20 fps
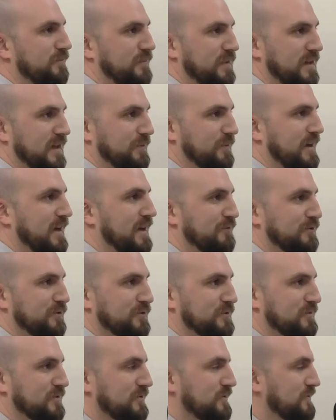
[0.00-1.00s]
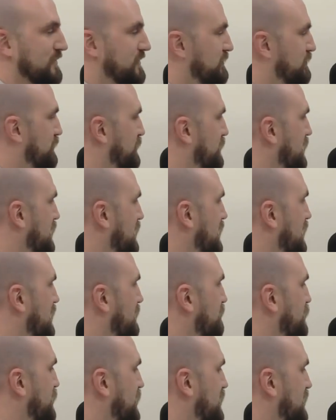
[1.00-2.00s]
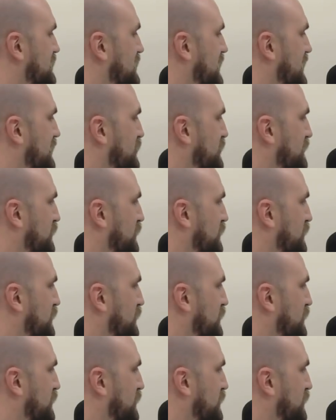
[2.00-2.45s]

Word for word: meeting we had for some students, but the title